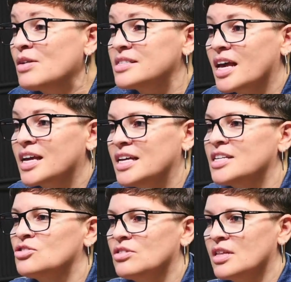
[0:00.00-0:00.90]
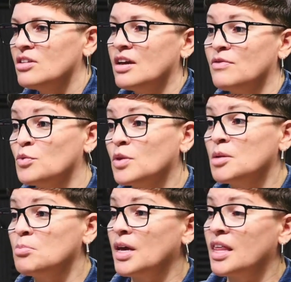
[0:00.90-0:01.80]
It's like an industry there. They have a
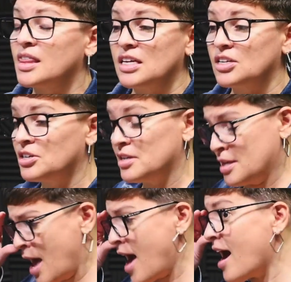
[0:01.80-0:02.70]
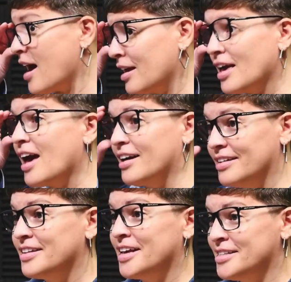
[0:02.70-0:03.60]
really big theater. Really? Yeah, yeah.
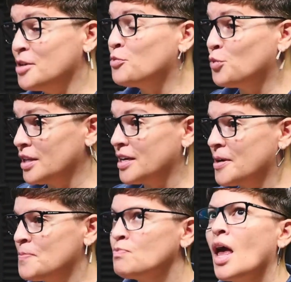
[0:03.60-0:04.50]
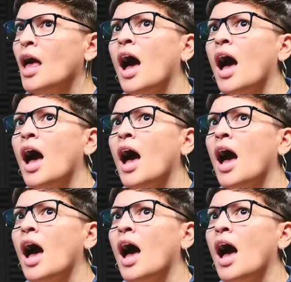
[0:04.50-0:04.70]
It's a when really, is this?